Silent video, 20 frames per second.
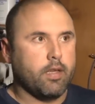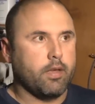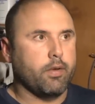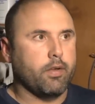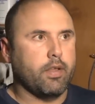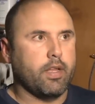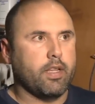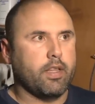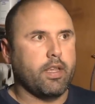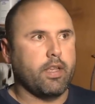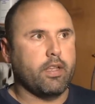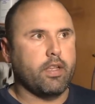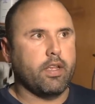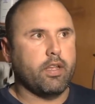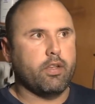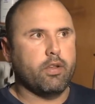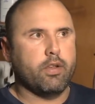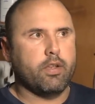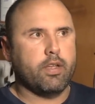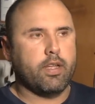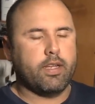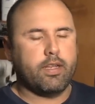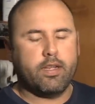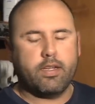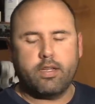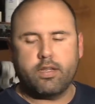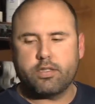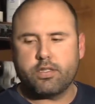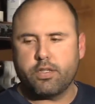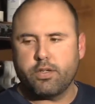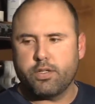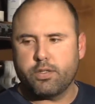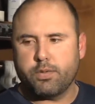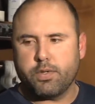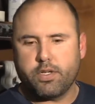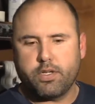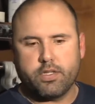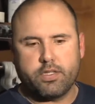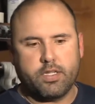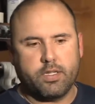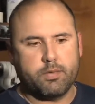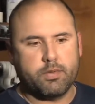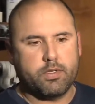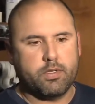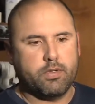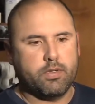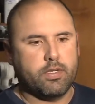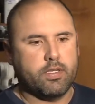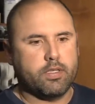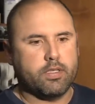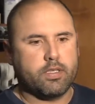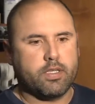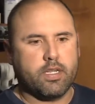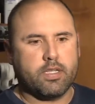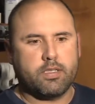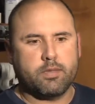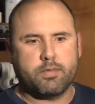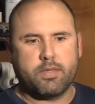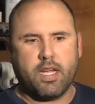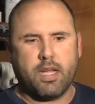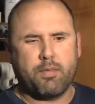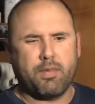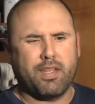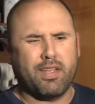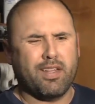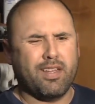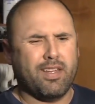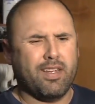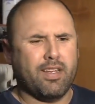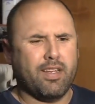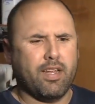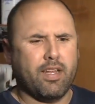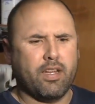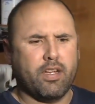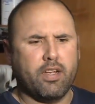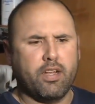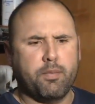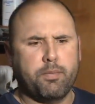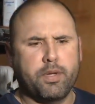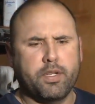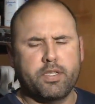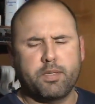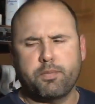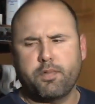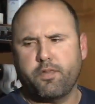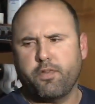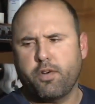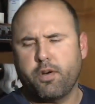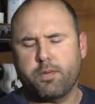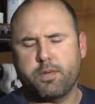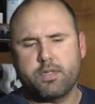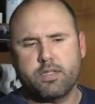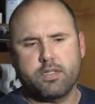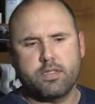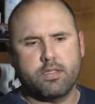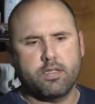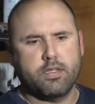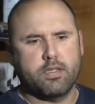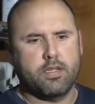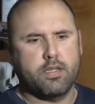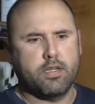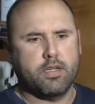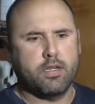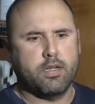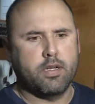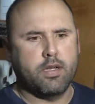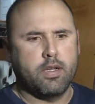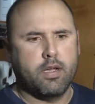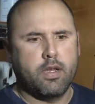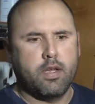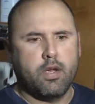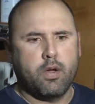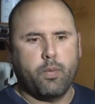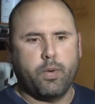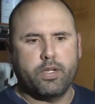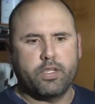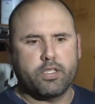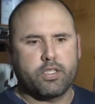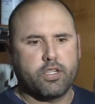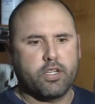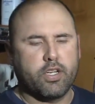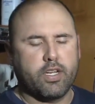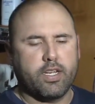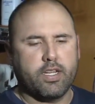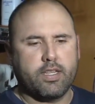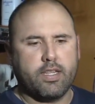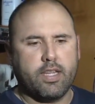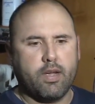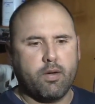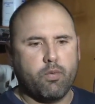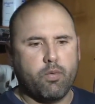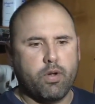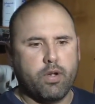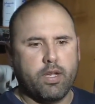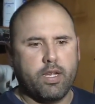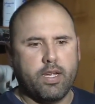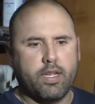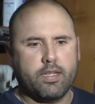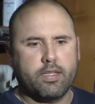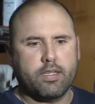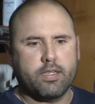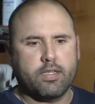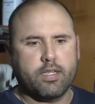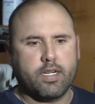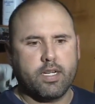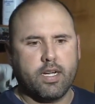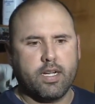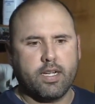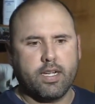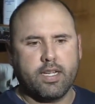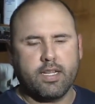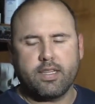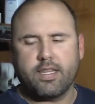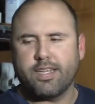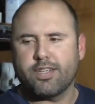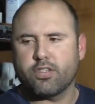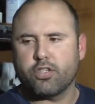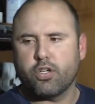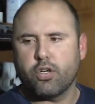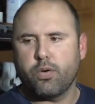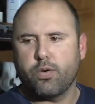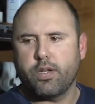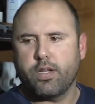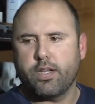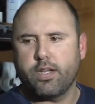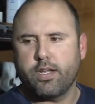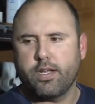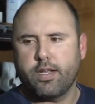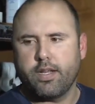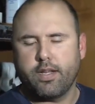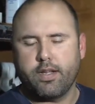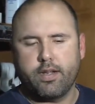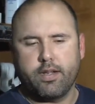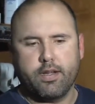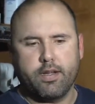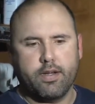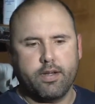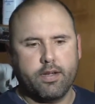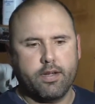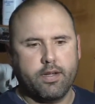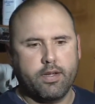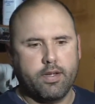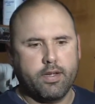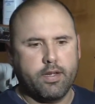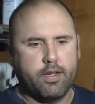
You know they they do they did this series what good teams do, and they just got some timely hitting and, and good pitching performances, and uh, we just couldn't get that one hit to, to kind of get things going, and and uh,